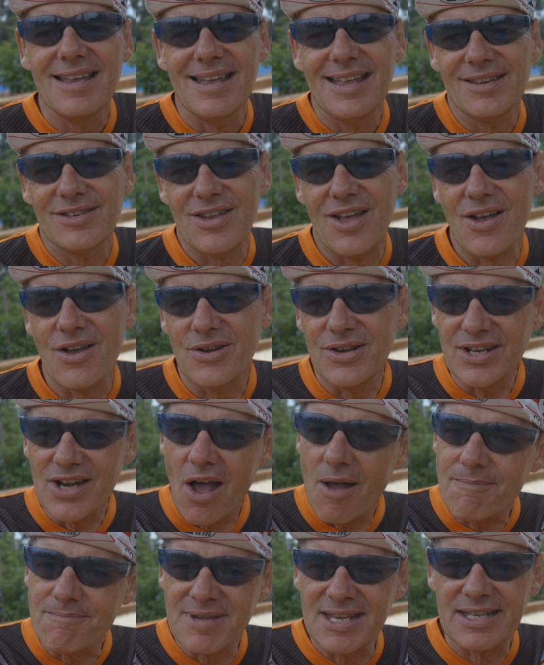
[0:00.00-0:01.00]
so you
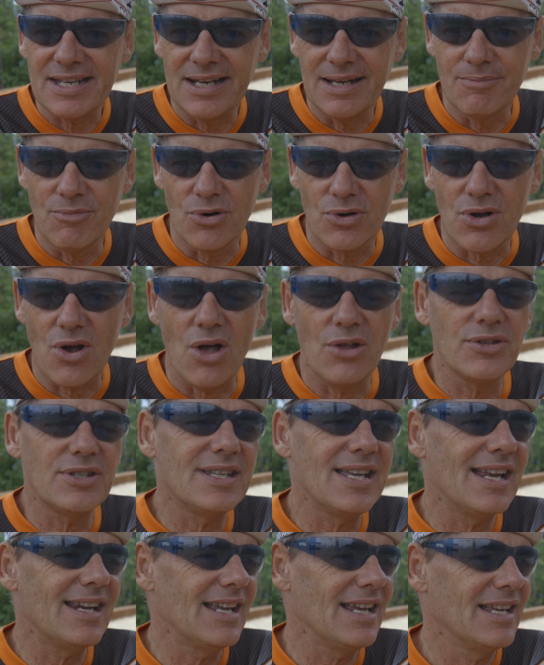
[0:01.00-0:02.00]
don't miss any more
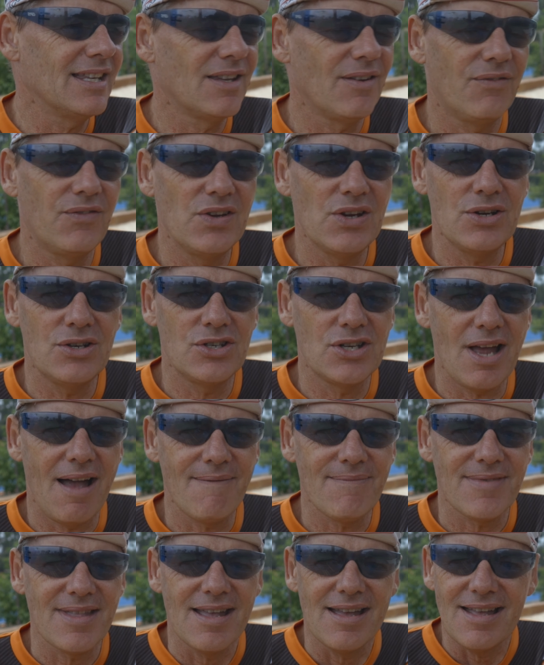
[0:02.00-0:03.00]
content in the future
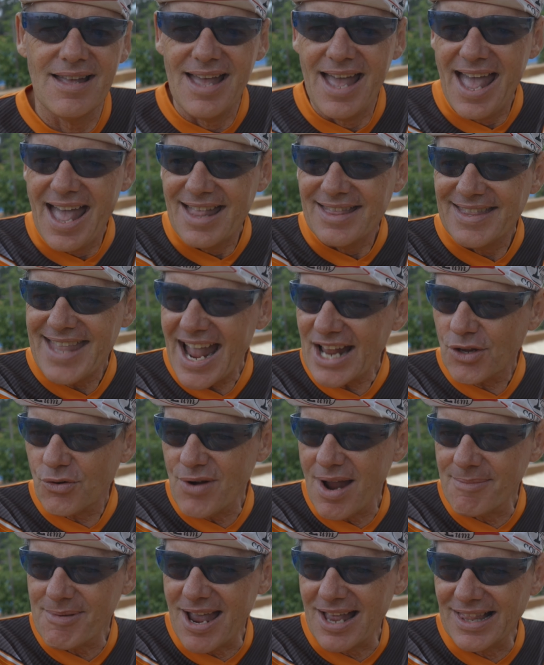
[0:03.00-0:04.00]
that's
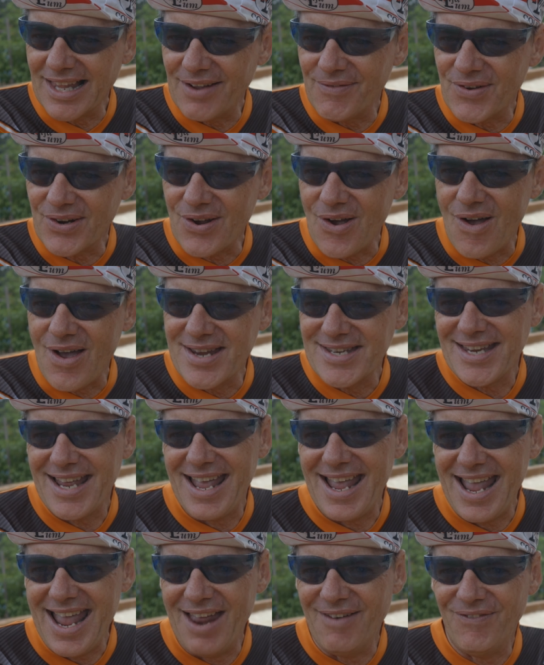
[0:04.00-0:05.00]
where i'm going to leave it guys
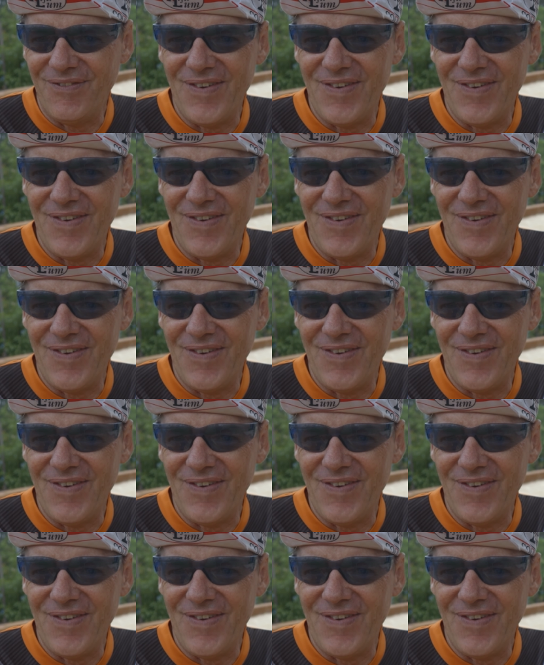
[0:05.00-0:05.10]
and